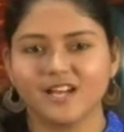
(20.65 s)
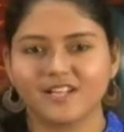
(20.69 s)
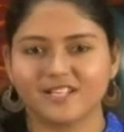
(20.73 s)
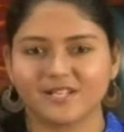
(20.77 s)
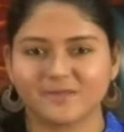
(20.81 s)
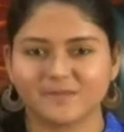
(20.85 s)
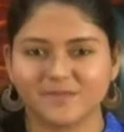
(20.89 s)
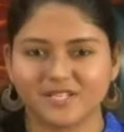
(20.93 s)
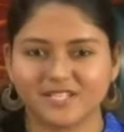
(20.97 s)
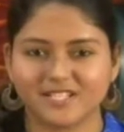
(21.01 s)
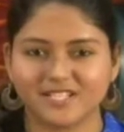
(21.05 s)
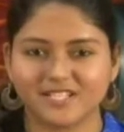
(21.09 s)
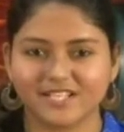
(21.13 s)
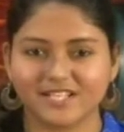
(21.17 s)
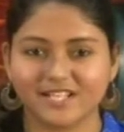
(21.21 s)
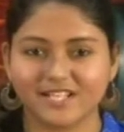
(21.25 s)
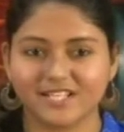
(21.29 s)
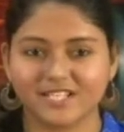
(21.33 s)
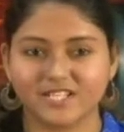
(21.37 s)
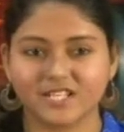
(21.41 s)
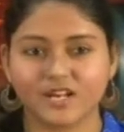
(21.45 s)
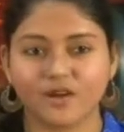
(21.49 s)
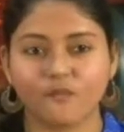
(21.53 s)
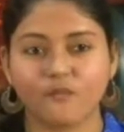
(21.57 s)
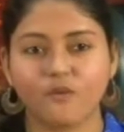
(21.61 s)
Ramen sir
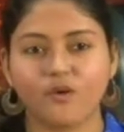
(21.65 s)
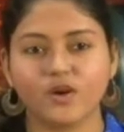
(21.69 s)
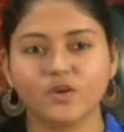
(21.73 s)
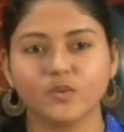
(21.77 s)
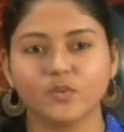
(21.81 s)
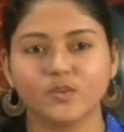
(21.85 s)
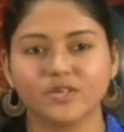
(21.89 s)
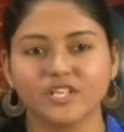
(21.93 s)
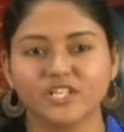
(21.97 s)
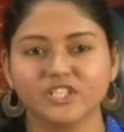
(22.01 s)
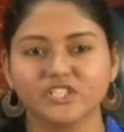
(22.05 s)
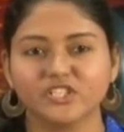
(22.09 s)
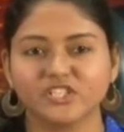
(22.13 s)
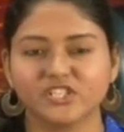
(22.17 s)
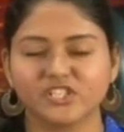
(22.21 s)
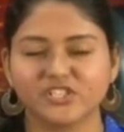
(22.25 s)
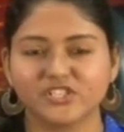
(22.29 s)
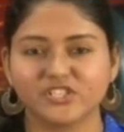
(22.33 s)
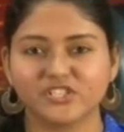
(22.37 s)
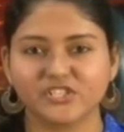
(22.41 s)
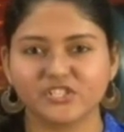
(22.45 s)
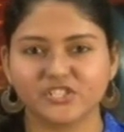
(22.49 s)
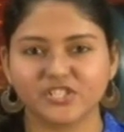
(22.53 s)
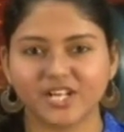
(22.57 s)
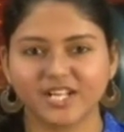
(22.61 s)
is an award-winning
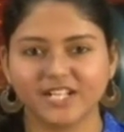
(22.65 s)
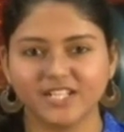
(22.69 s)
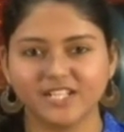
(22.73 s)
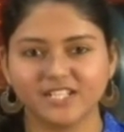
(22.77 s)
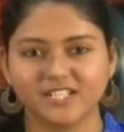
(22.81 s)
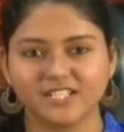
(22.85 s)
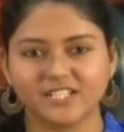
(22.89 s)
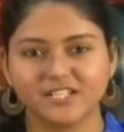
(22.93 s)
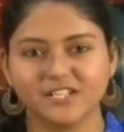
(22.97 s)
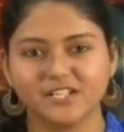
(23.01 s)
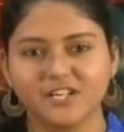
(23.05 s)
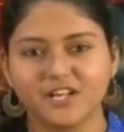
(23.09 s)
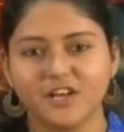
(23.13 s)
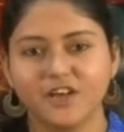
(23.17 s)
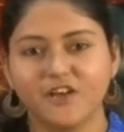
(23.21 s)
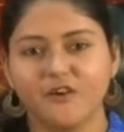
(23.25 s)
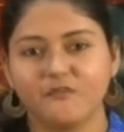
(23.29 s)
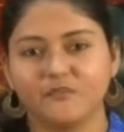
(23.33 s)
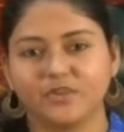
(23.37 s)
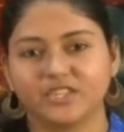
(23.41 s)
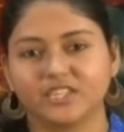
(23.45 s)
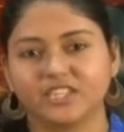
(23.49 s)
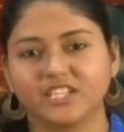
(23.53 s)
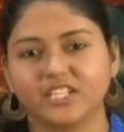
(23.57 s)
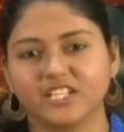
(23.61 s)
children's writer
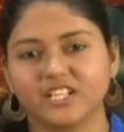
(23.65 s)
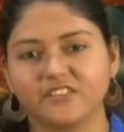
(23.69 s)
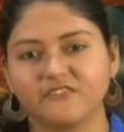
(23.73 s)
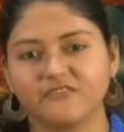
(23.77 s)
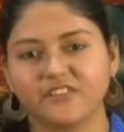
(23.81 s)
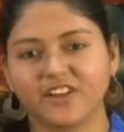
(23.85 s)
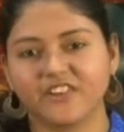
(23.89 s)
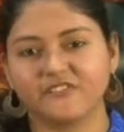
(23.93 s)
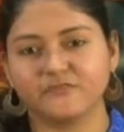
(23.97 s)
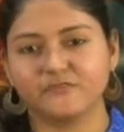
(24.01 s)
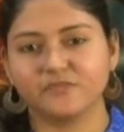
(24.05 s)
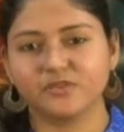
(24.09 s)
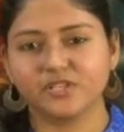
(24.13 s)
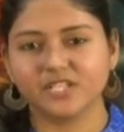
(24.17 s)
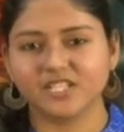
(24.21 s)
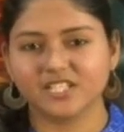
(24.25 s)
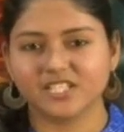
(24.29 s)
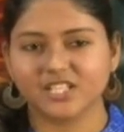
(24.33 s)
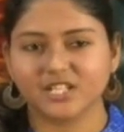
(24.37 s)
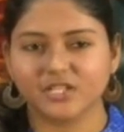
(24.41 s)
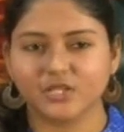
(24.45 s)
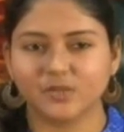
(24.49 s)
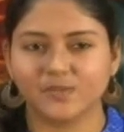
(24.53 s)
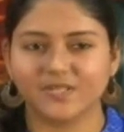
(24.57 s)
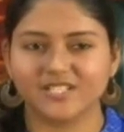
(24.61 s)
with 35
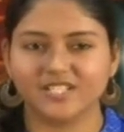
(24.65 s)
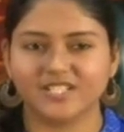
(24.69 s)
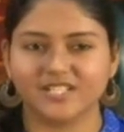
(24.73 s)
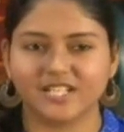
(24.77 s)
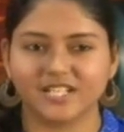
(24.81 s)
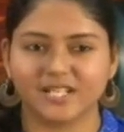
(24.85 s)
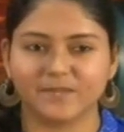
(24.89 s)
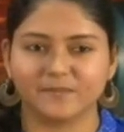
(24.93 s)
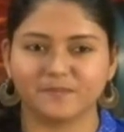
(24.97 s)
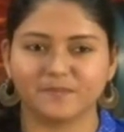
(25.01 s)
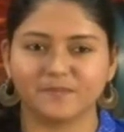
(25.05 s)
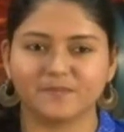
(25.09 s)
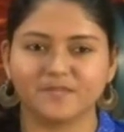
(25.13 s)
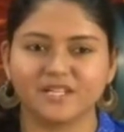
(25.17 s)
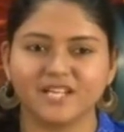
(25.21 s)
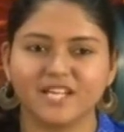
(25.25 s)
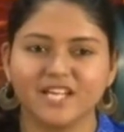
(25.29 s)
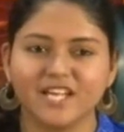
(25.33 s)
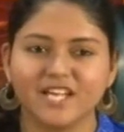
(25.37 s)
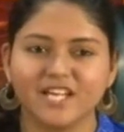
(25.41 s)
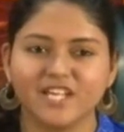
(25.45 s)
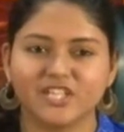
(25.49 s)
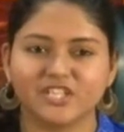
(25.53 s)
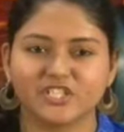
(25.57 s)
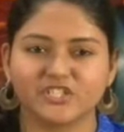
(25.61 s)
books to his name.
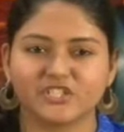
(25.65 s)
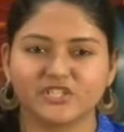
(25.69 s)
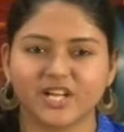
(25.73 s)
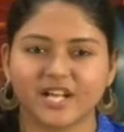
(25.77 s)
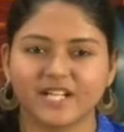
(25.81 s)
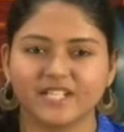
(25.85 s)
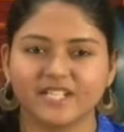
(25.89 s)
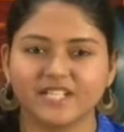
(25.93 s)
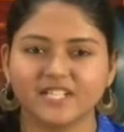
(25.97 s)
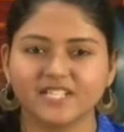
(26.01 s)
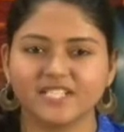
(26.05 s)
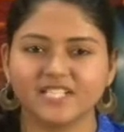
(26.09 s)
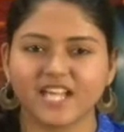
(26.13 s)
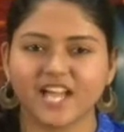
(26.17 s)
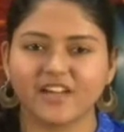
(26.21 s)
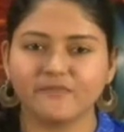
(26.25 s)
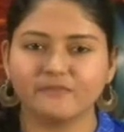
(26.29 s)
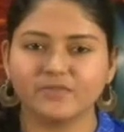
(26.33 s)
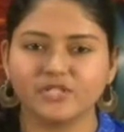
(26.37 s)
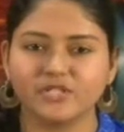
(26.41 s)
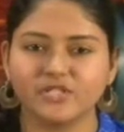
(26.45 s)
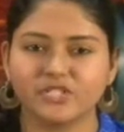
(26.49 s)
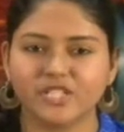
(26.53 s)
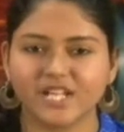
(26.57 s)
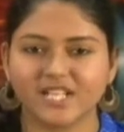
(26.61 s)
His writings have
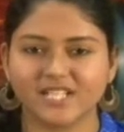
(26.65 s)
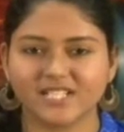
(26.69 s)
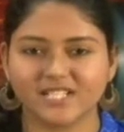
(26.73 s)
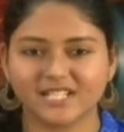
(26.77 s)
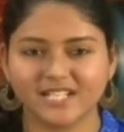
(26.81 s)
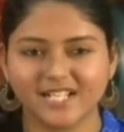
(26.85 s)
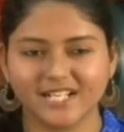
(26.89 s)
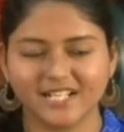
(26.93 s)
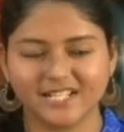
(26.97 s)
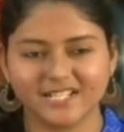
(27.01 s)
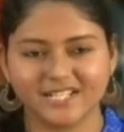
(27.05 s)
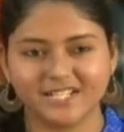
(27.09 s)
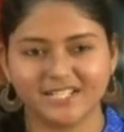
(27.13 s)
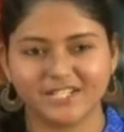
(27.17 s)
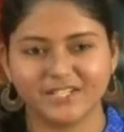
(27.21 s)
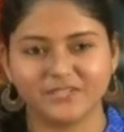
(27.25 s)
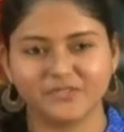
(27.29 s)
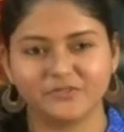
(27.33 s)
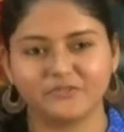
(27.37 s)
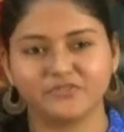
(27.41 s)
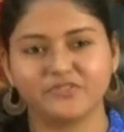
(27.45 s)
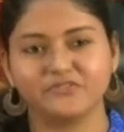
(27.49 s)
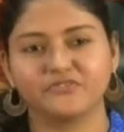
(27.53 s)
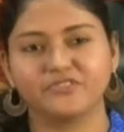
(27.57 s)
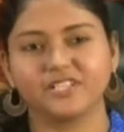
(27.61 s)
been translated
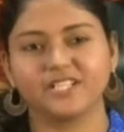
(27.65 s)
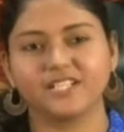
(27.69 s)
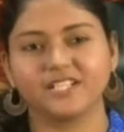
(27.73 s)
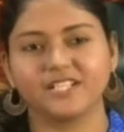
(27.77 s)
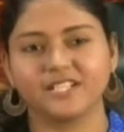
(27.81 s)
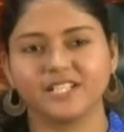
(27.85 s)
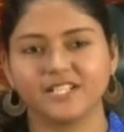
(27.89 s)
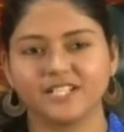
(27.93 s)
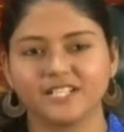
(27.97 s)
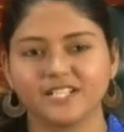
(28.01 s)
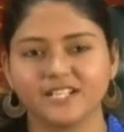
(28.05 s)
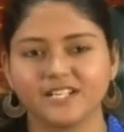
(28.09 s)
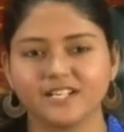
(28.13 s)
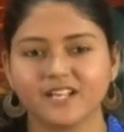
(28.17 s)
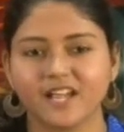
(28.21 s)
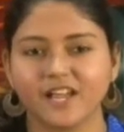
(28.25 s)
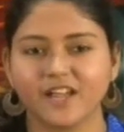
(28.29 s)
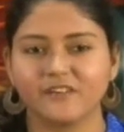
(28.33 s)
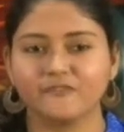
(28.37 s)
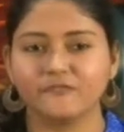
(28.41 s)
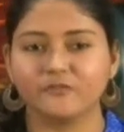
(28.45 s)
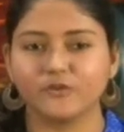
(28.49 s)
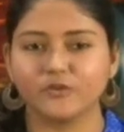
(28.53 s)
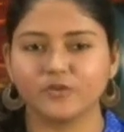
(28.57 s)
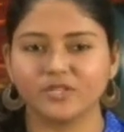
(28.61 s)
into 15 Indian
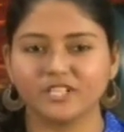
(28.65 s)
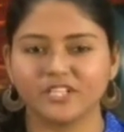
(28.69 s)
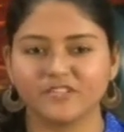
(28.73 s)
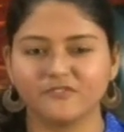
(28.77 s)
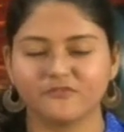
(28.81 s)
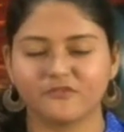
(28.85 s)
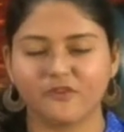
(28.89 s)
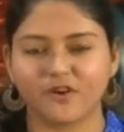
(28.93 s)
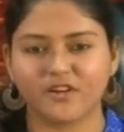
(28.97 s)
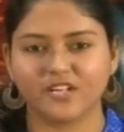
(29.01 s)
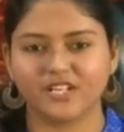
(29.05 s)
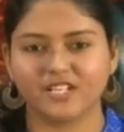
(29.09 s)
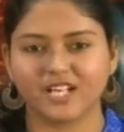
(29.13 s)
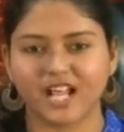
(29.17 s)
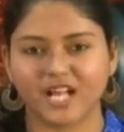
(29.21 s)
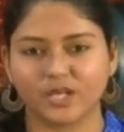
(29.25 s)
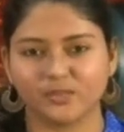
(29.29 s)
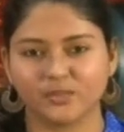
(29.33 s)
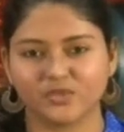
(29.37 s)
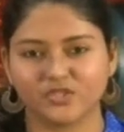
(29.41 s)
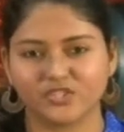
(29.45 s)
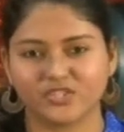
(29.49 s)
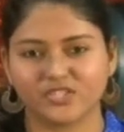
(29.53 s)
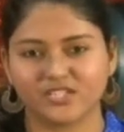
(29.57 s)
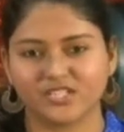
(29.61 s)
and 14 foreign
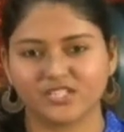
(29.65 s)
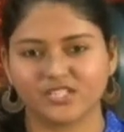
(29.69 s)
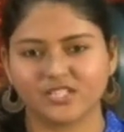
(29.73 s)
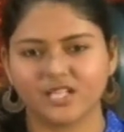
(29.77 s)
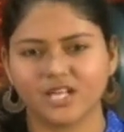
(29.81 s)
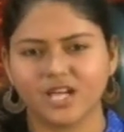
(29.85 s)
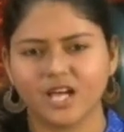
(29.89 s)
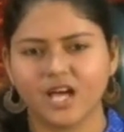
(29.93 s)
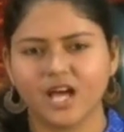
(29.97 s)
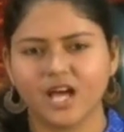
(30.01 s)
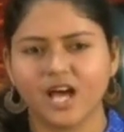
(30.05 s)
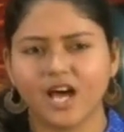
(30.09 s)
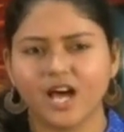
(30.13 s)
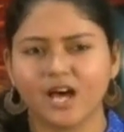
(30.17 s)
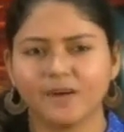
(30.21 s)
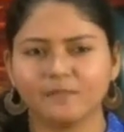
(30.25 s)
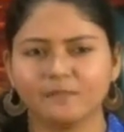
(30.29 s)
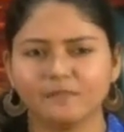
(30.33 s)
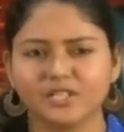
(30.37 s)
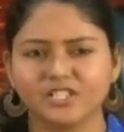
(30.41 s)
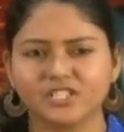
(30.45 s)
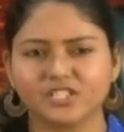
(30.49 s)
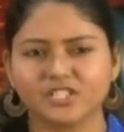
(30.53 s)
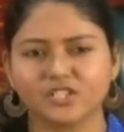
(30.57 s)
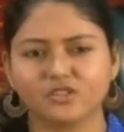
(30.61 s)
languages. A
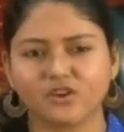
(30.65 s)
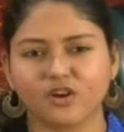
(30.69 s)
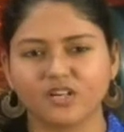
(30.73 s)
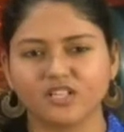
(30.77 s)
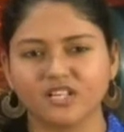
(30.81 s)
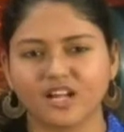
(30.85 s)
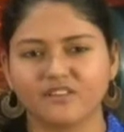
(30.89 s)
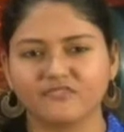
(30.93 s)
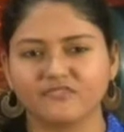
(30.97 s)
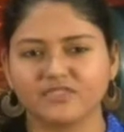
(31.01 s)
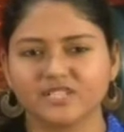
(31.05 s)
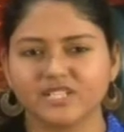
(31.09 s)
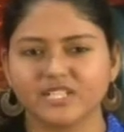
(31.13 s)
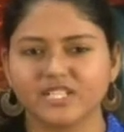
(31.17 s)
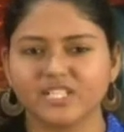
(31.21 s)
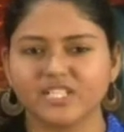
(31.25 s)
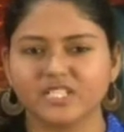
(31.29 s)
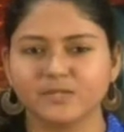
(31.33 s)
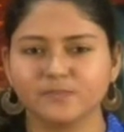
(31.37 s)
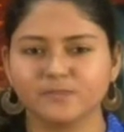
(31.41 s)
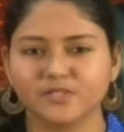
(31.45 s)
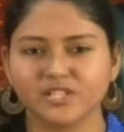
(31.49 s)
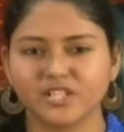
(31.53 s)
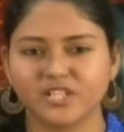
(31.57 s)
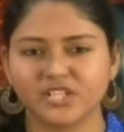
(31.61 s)
much sought-after
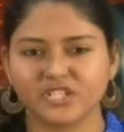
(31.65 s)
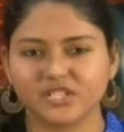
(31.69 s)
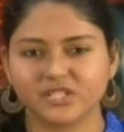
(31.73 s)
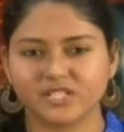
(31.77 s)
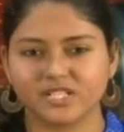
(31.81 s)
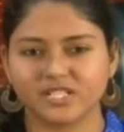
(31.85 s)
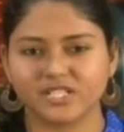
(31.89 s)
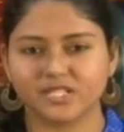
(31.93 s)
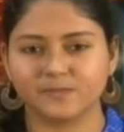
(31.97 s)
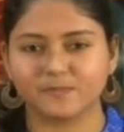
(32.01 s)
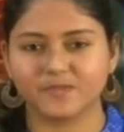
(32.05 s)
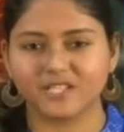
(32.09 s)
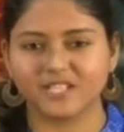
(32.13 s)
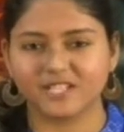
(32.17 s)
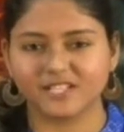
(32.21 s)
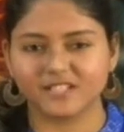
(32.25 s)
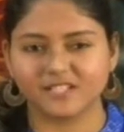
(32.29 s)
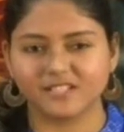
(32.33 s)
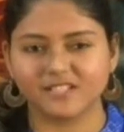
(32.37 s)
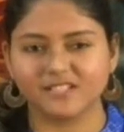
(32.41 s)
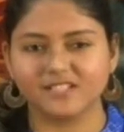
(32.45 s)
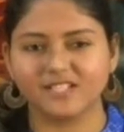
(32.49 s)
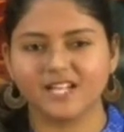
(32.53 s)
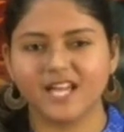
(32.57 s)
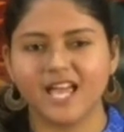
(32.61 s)
inspirational
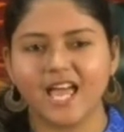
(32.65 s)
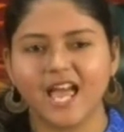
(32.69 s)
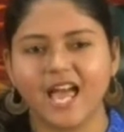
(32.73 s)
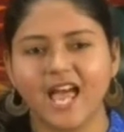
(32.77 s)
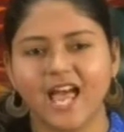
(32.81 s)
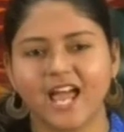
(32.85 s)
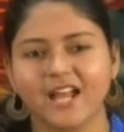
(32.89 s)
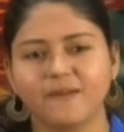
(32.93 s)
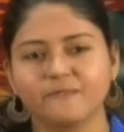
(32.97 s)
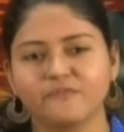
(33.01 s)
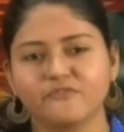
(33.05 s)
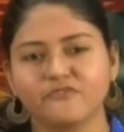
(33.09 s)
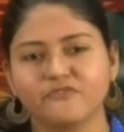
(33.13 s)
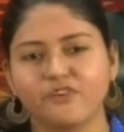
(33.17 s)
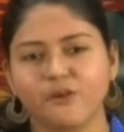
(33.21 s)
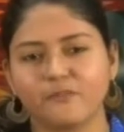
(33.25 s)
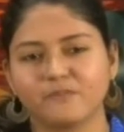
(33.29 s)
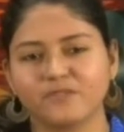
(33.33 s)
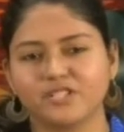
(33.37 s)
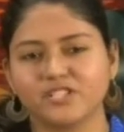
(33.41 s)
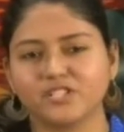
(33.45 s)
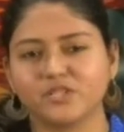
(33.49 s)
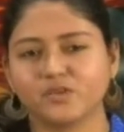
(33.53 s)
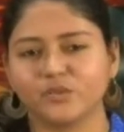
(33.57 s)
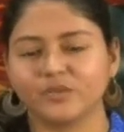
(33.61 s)
speaker and
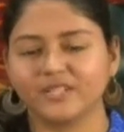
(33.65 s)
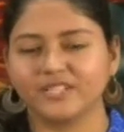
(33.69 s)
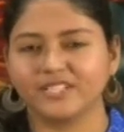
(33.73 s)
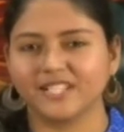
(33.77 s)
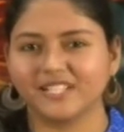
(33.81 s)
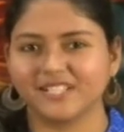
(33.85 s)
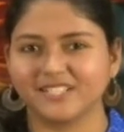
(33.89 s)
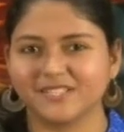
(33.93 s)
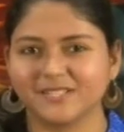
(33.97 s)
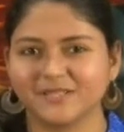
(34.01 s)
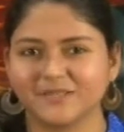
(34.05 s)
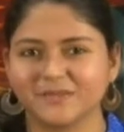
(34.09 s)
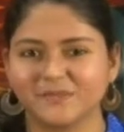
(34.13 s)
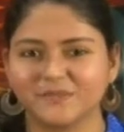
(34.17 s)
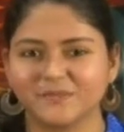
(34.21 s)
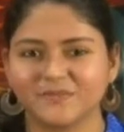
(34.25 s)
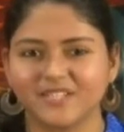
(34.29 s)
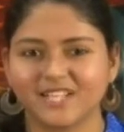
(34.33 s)
performance storyteller.